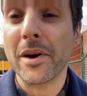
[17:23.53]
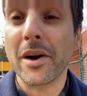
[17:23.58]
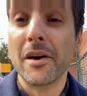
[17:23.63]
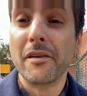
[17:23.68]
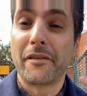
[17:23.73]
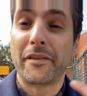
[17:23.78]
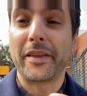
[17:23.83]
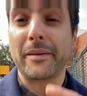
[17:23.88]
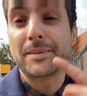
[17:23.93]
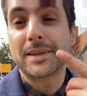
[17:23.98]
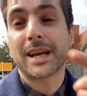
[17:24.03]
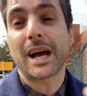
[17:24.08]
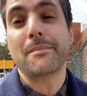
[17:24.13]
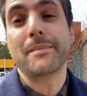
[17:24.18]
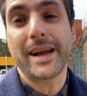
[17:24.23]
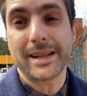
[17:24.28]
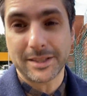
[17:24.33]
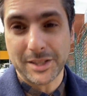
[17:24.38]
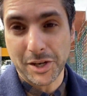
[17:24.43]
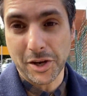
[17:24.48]
for them to come
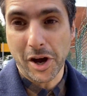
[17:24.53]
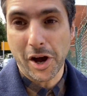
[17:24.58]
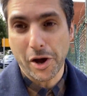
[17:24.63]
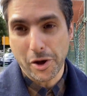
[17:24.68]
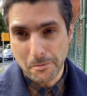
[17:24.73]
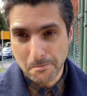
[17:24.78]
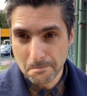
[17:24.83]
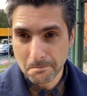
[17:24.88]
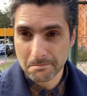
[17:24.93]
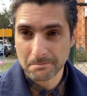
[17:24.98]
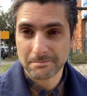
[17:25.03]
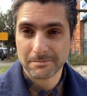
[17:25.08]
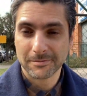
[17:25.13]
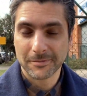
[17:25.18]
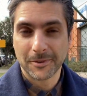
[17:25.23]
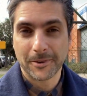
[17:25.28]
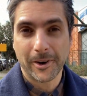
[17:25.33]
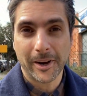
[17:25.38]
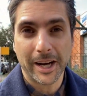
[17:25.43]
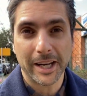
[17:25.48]
out to your home,
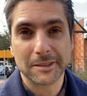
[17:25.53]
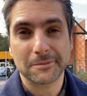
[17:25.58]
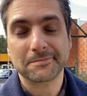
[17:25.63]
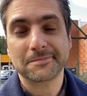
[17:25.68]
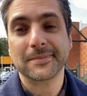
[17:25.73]
right?